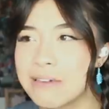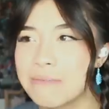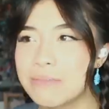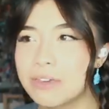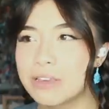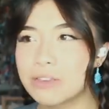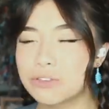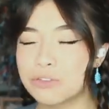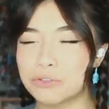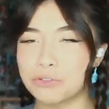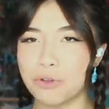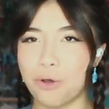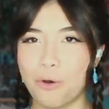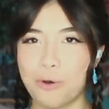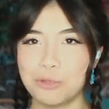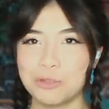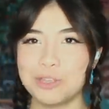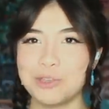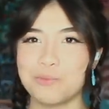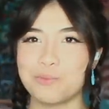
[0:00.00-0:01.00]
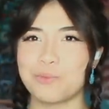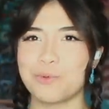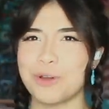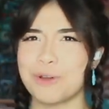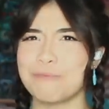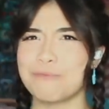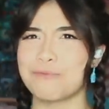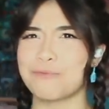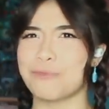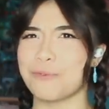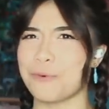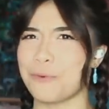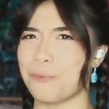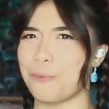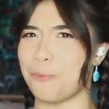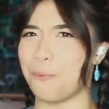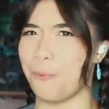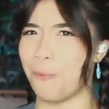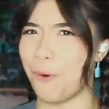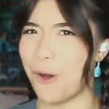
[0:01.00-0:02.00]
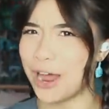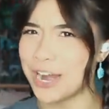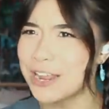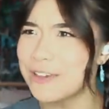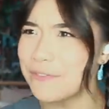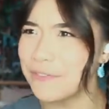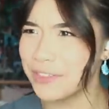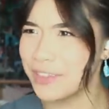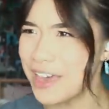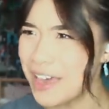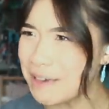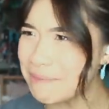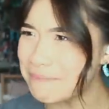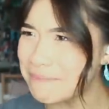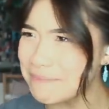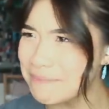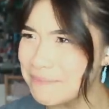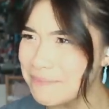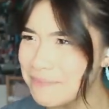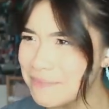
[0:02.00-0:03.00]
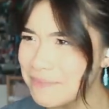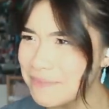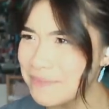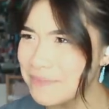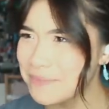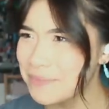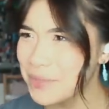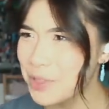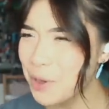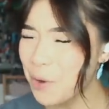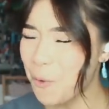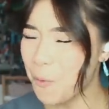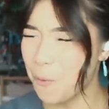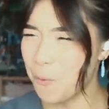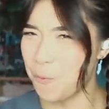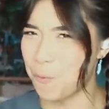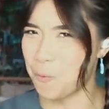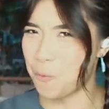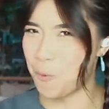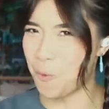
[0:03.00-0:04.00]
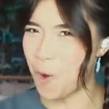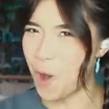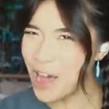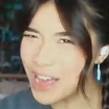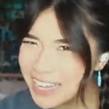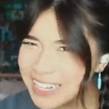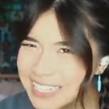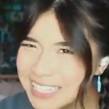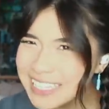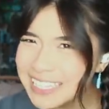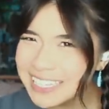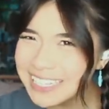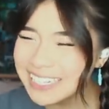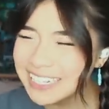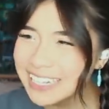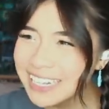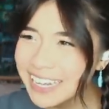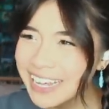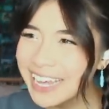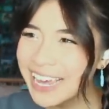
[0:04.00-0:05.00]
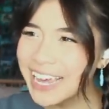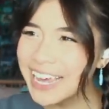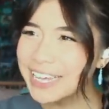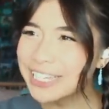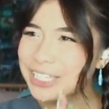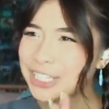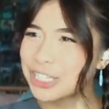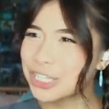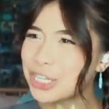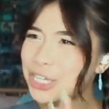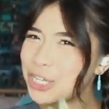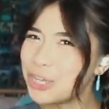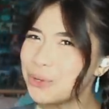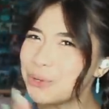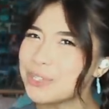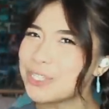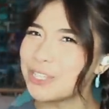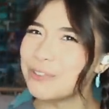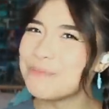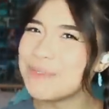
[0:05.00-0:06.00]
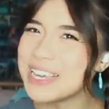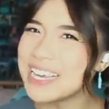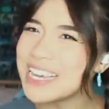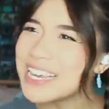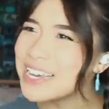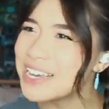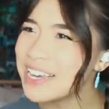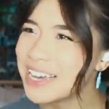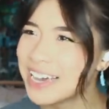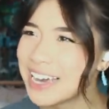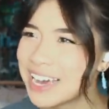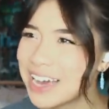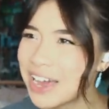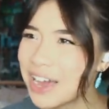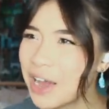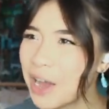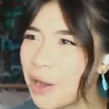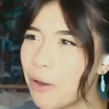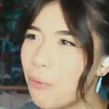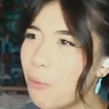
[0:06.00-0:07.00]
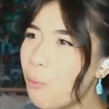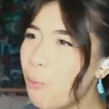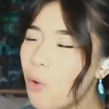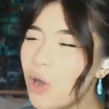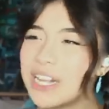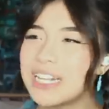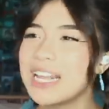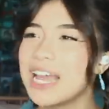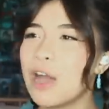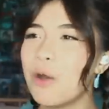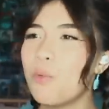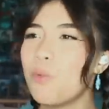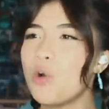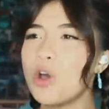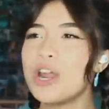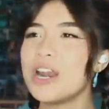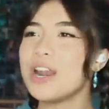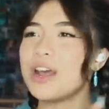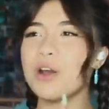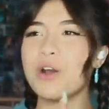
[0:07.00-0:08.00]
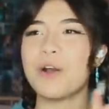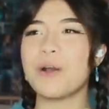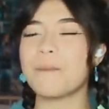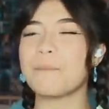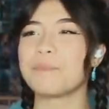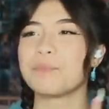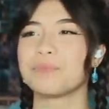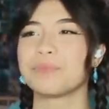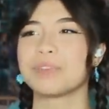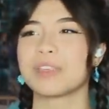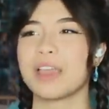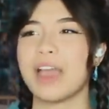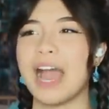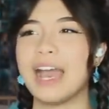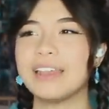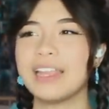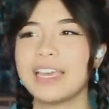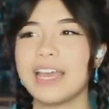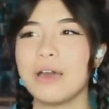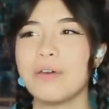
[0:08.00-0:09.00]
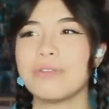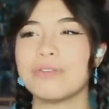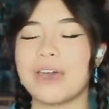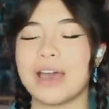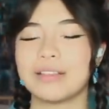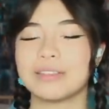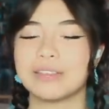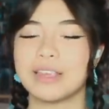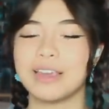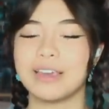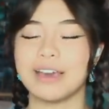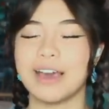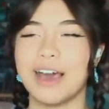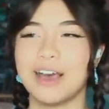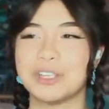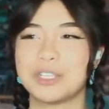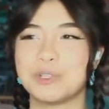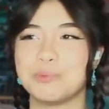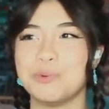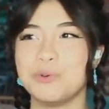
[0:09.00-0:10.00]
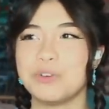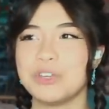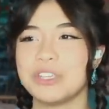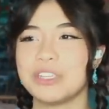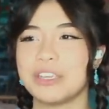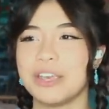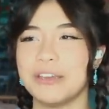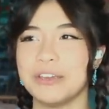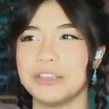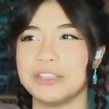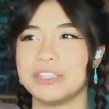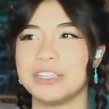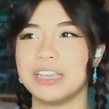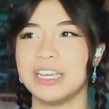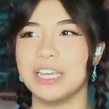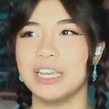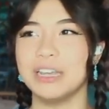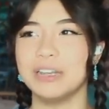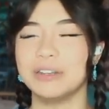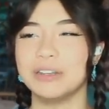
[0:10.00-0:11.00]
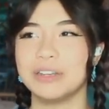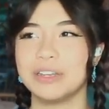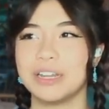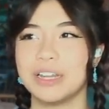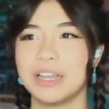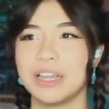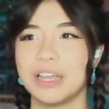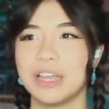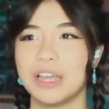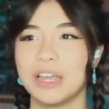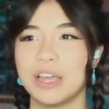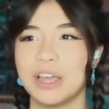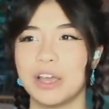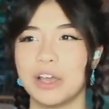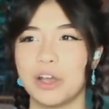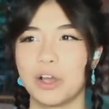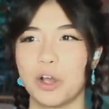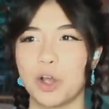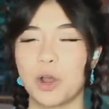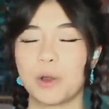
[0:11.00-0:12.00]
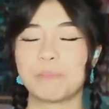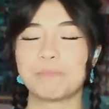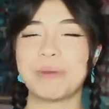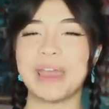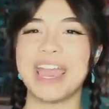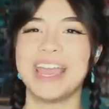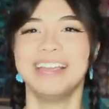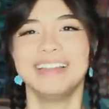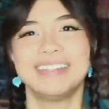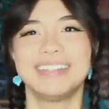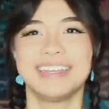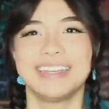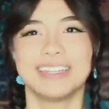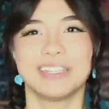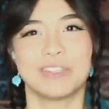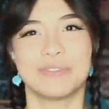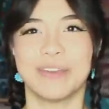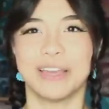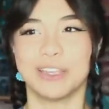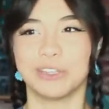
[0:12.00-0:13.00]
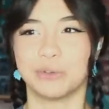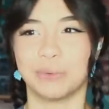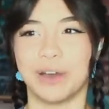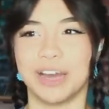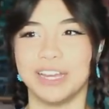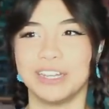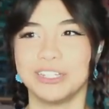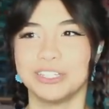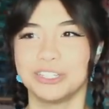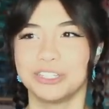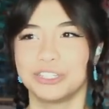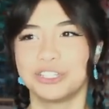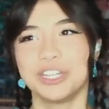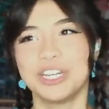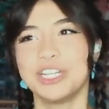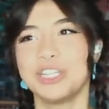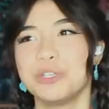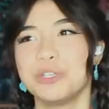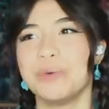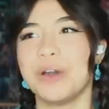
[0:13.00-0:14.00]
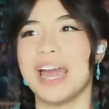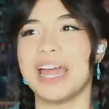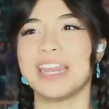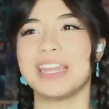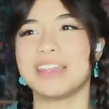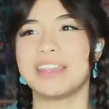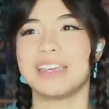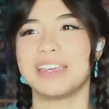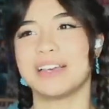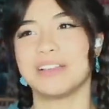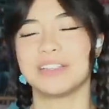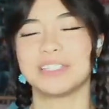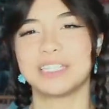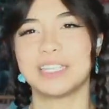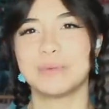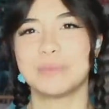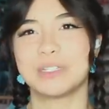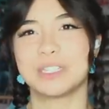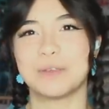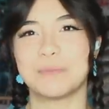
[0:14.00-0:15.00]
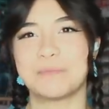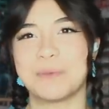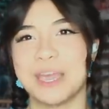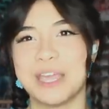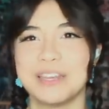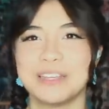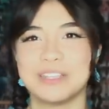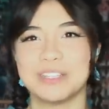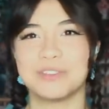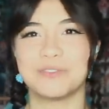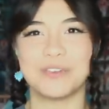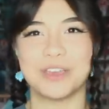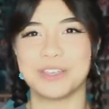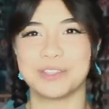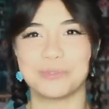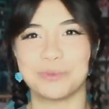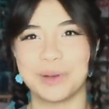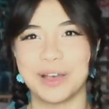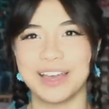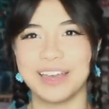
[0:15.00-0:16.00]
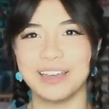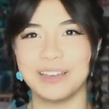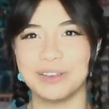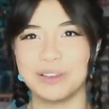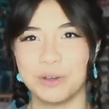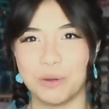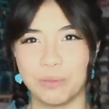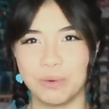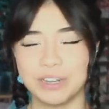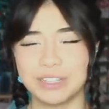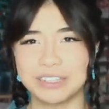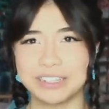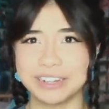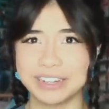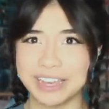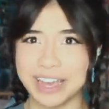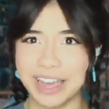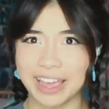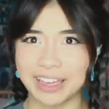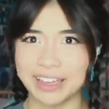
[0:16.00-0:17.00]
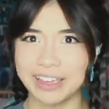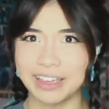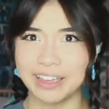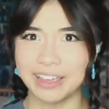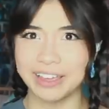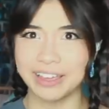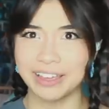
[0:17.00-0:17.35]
because there's only room for one of them? What? Excuse me? What? I like how that's like a spooky, scary scene. Her painting his face white. She do anything else to him except paint his face white. What is he gonna get?